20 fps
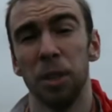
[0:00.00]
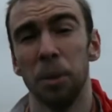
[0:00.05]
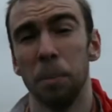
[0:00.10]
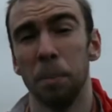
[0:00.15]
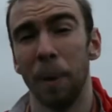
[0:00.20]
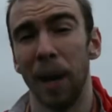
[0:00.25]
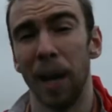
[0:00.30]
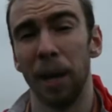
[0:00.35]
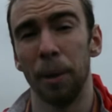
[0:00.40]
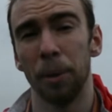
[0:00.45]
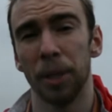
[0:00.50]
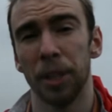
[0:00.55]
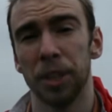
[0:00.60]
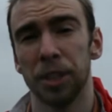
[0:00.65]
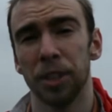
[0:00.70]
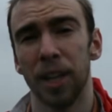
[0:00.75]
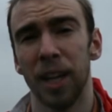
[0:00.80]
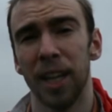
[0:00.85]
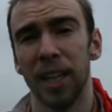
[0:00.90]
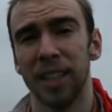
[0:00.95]
you might want
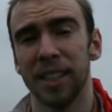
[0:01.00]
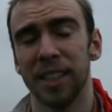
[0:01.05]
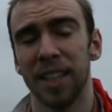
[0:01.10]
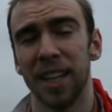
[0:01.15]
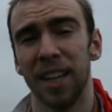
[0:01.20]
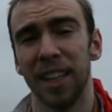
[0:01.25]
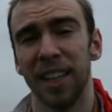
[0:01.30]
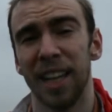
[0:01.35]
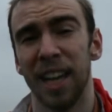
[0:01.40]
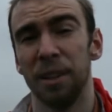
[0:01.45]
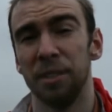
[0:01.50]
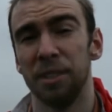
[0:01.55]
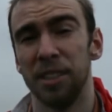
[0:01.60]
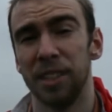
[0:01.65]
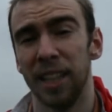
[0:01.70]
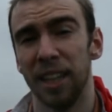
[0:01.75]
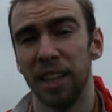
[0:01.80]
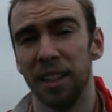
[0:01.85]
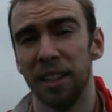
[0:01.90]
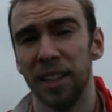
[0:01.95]
to try is cutting out
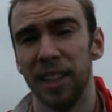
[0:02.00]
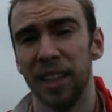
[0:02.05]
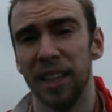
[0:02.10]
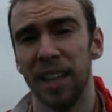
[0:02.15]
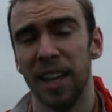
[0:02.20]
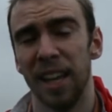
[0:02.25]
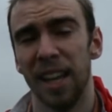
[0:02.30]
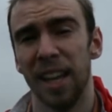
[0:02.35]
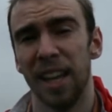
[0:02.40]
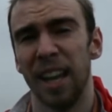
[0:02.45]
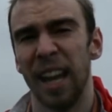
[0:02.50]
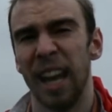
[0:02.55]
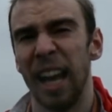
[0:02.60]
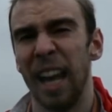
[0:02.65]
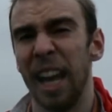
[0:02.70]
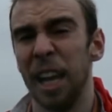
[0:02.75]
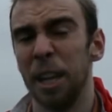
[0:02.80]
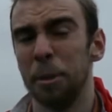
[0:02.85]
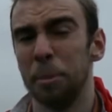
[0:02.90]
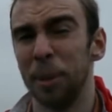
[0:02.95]
dairy
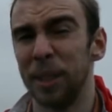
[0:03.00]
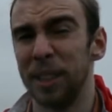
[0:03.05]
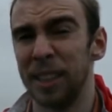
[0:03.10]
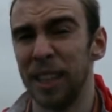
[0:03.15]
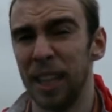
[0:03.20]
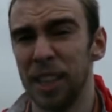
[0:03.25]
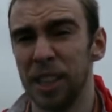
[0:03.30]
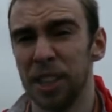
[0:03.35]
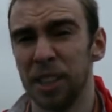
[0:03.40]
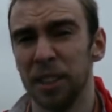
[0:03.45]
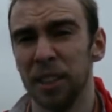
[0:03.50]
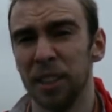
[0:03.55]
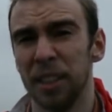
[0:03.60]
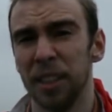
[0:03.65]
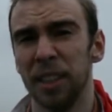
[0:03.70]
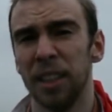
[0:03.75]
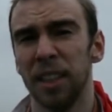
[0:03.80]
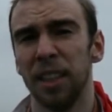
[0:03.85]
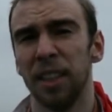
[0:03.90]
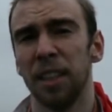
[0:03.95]
and
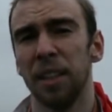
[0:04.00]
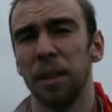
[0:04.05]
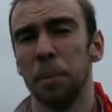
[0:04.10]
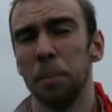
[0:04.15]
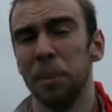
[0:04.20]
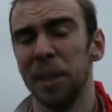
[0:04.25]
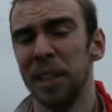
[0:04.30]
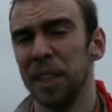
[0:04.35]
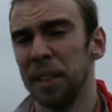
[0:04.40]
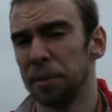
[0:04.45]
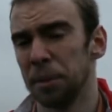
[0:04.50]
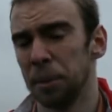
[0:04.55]
potentially meat.